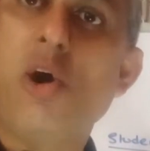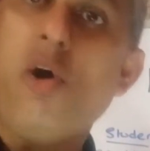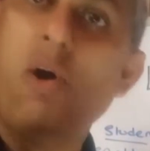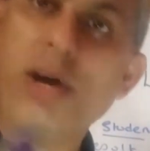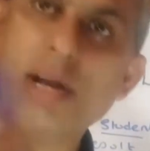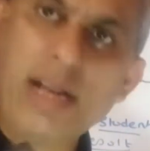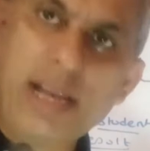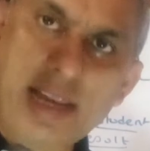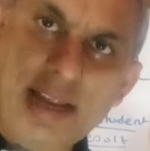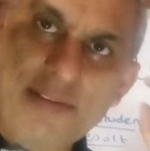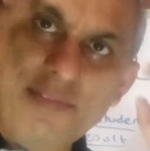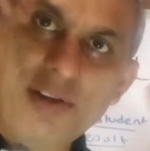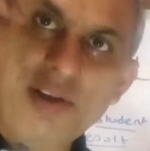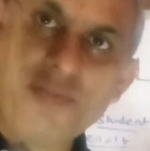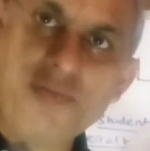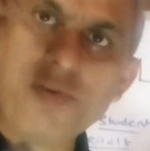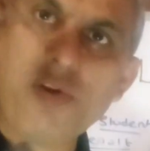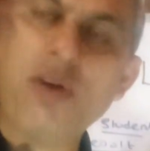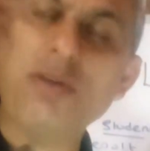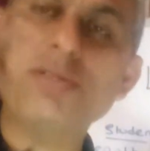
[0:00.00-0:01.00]
Or a level
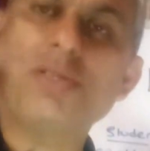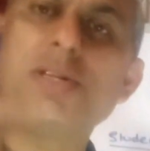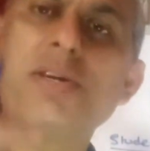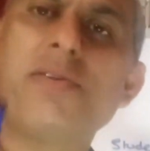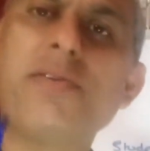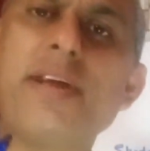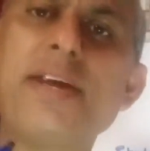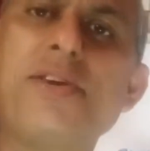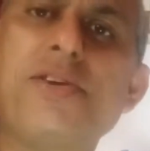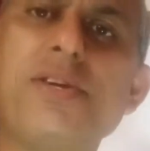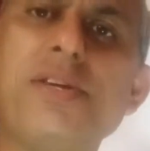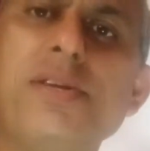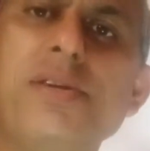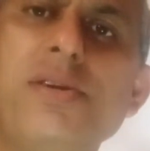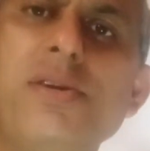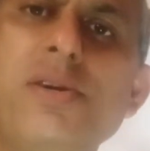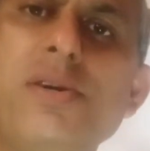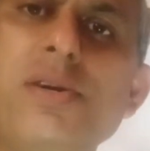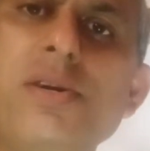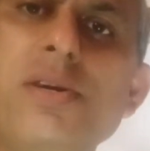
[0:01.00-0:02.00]
of concentration
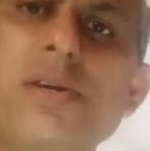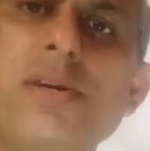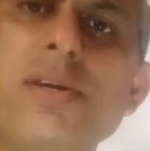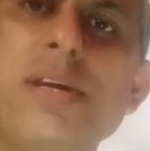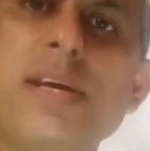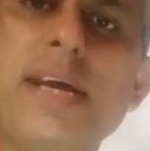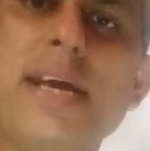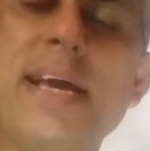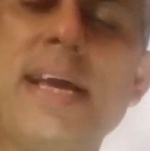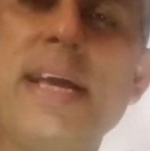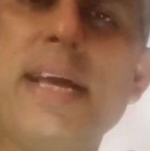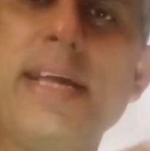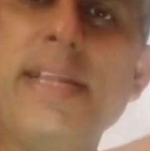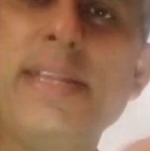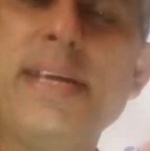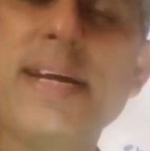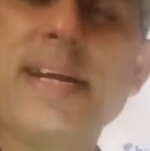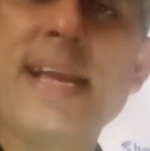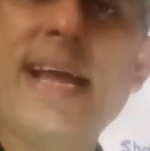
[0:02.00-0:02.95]
in the